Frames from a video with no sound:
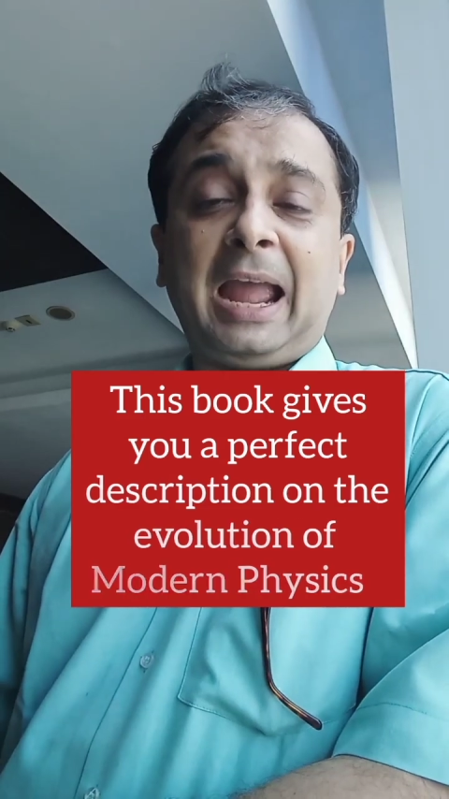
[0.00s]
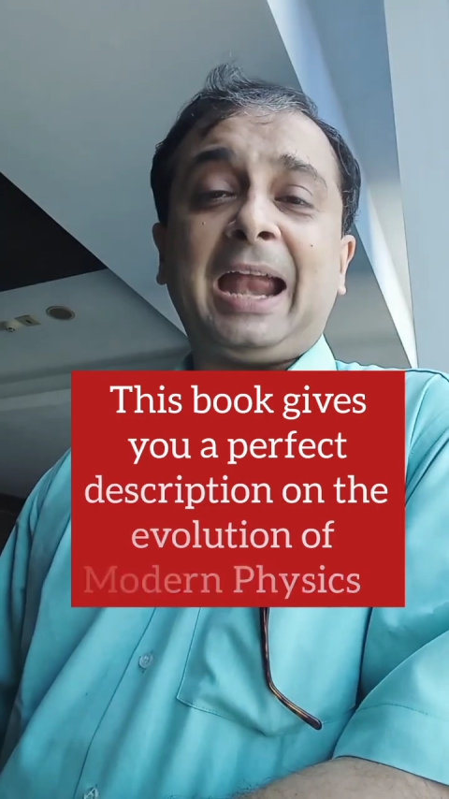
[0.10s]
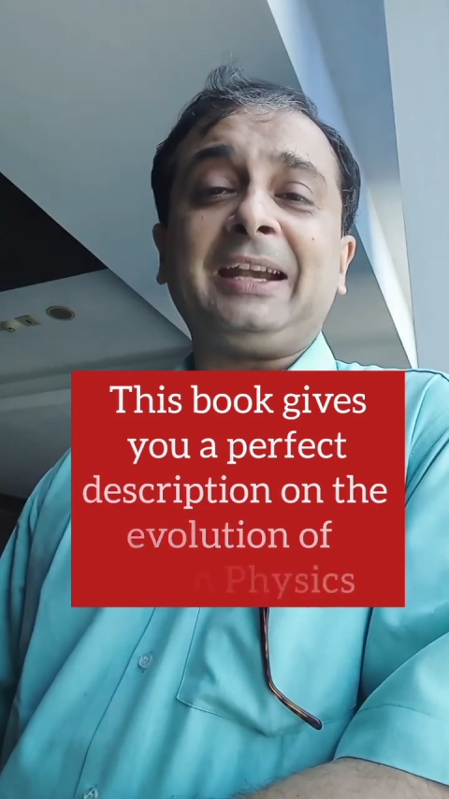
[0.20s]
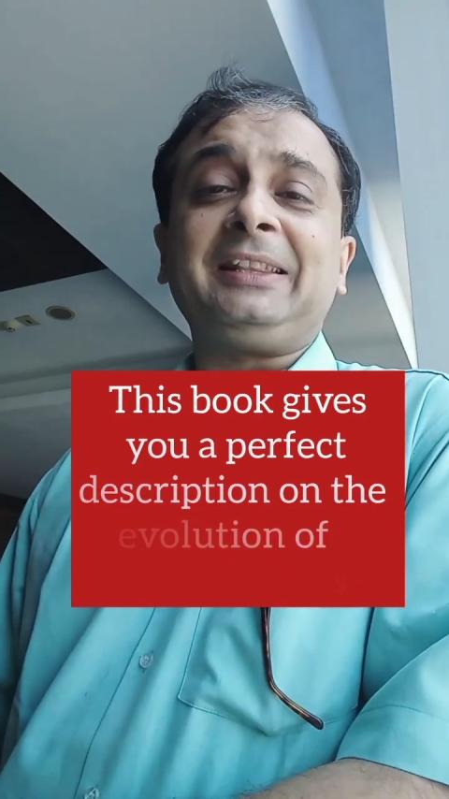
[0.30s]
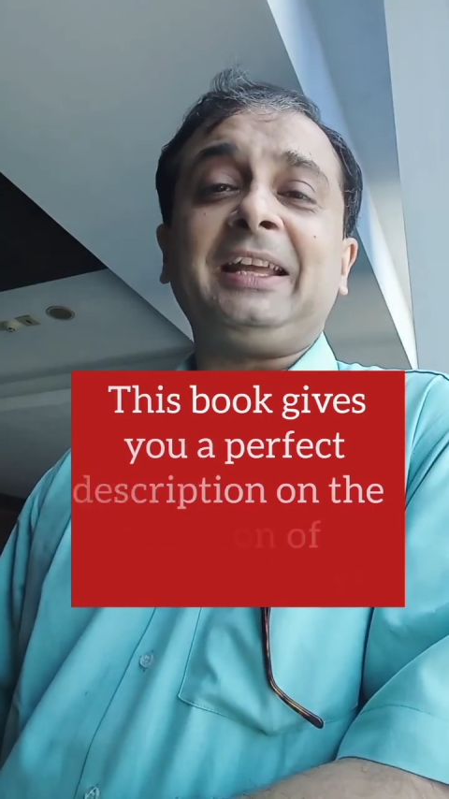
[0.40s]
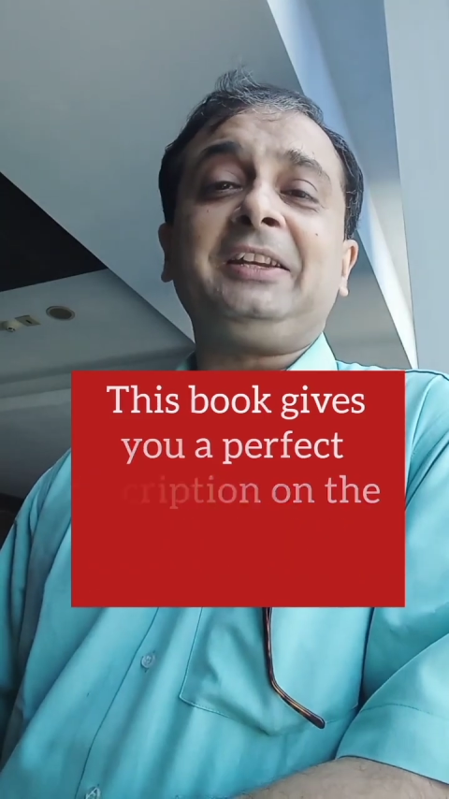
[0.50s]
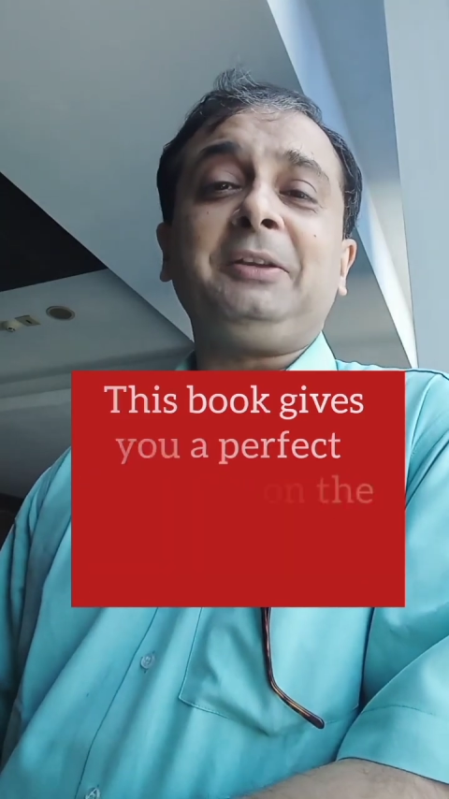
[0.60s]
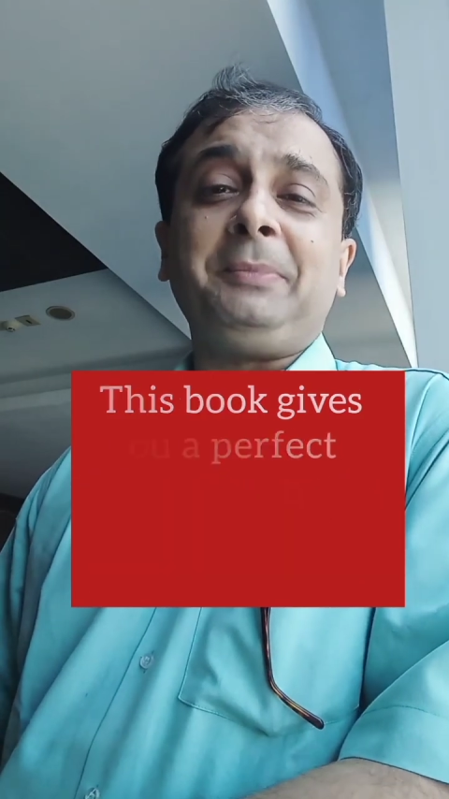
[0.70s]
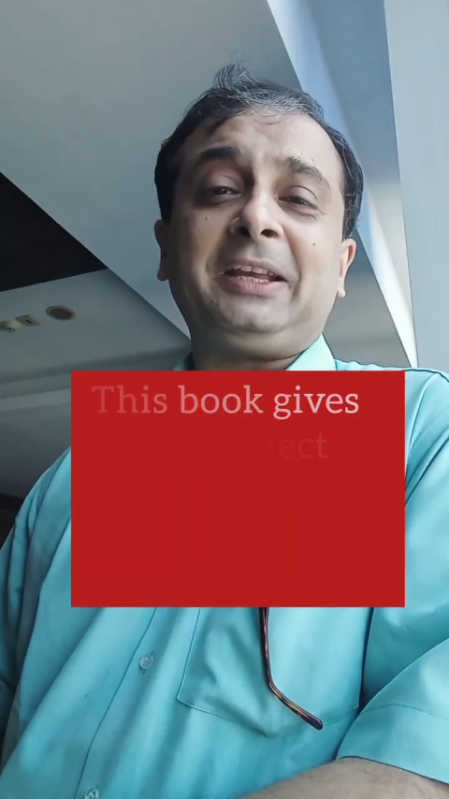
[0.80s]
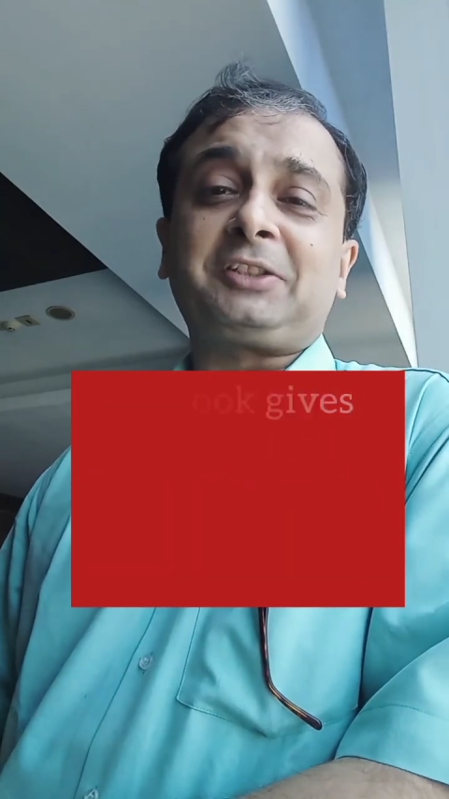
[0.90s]
And then
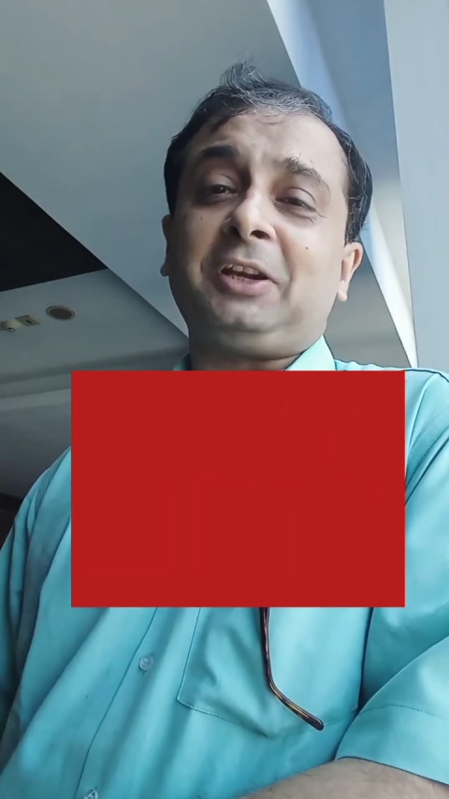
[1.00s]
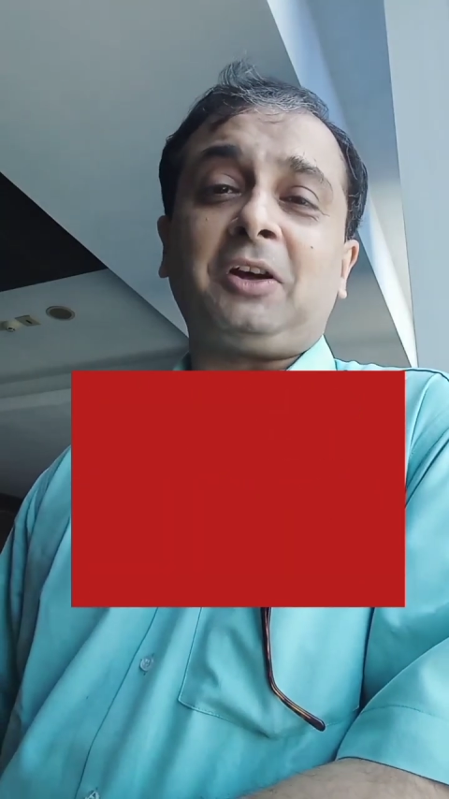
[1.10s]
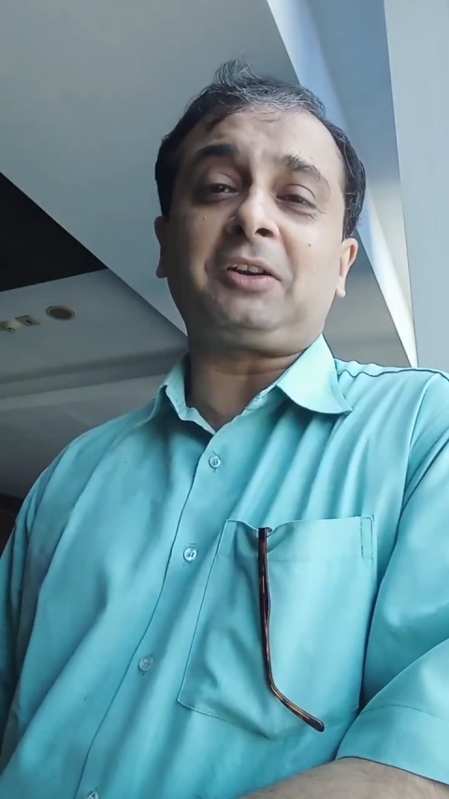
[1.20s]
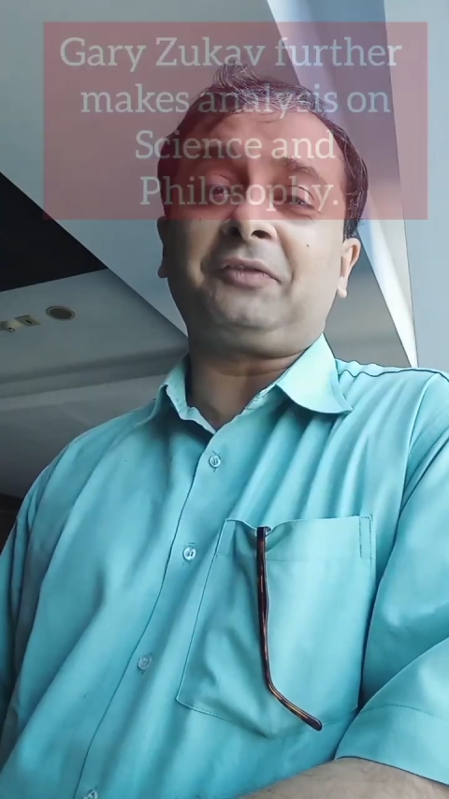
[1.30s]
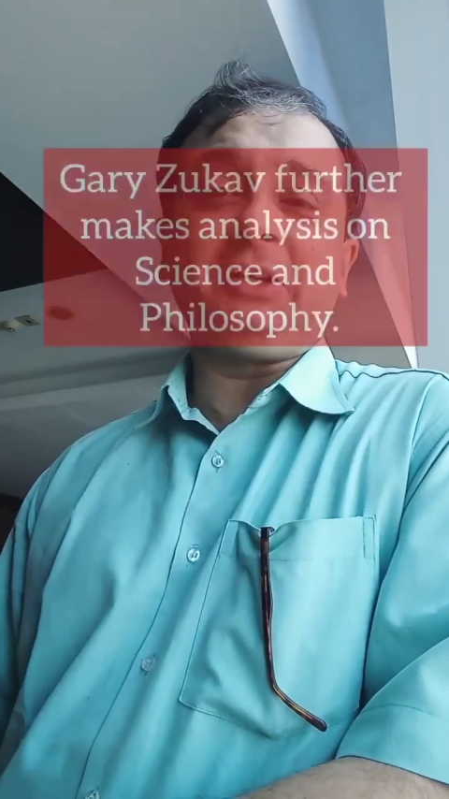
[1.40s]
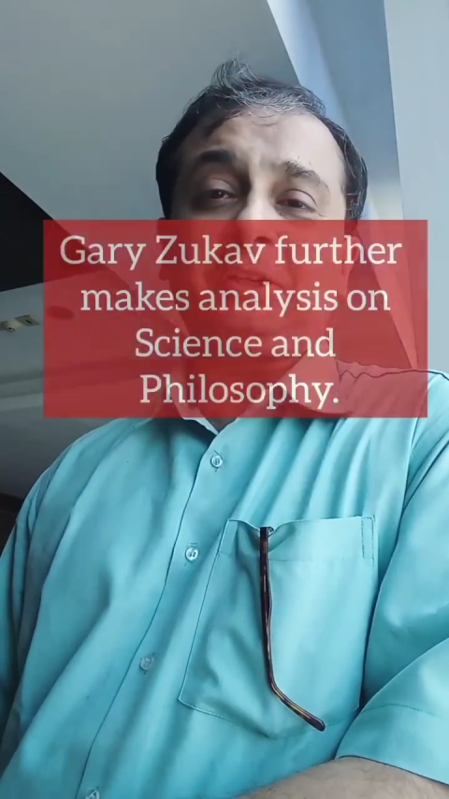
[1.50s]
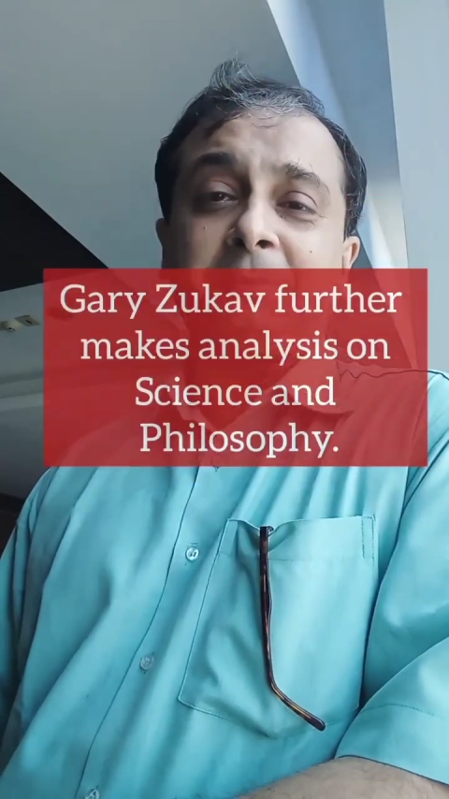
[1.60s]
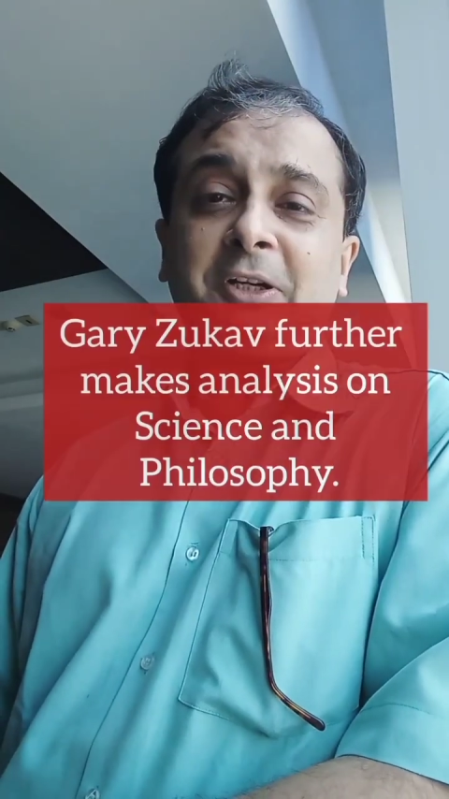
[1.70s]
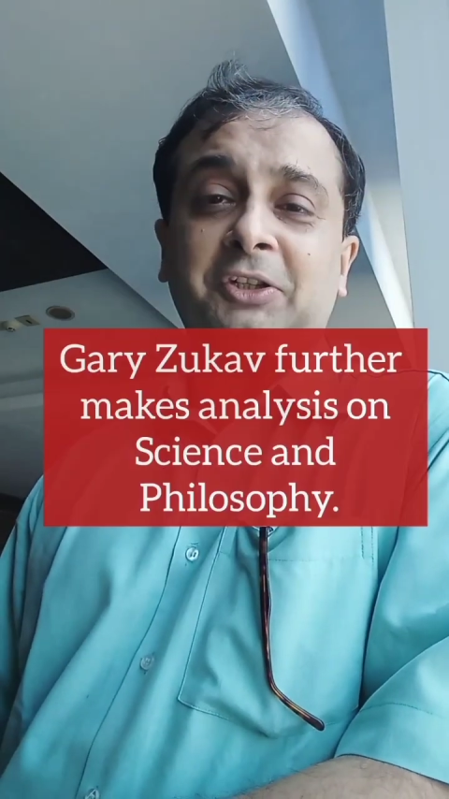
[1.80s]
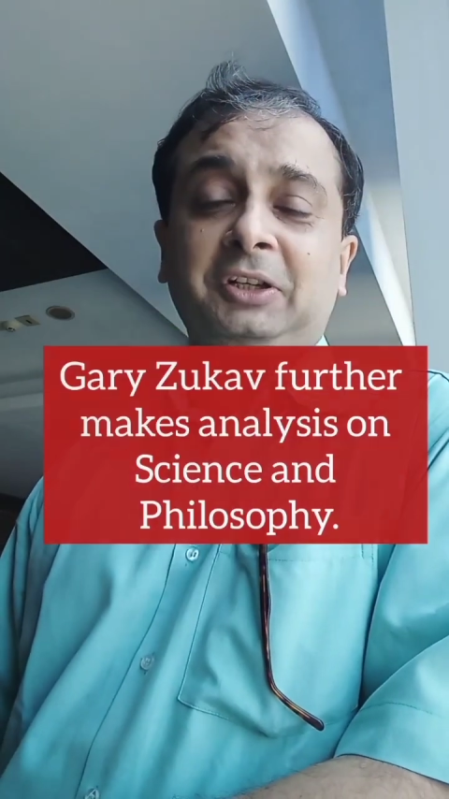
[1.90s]
he makes a lot of
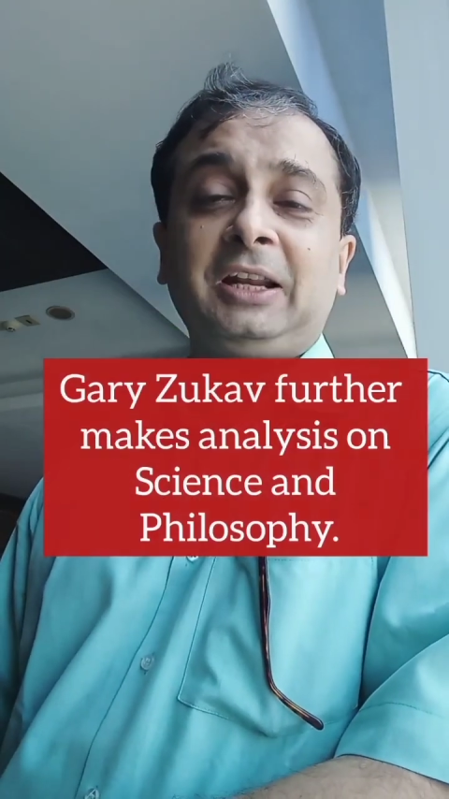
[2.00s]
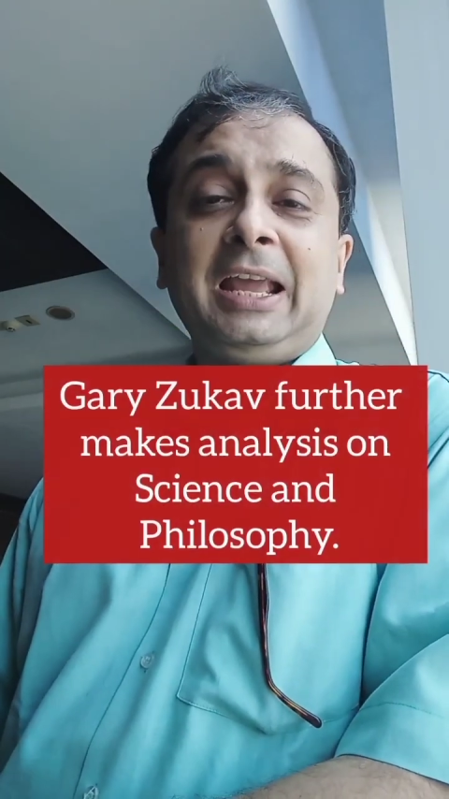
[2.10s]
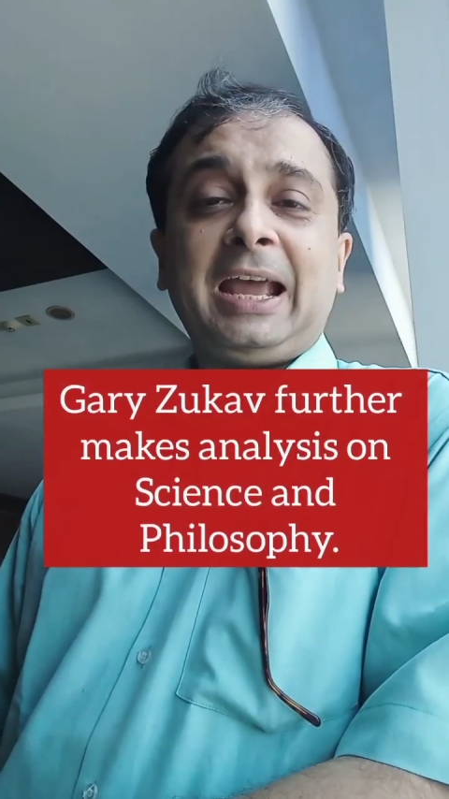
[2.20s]
interpretation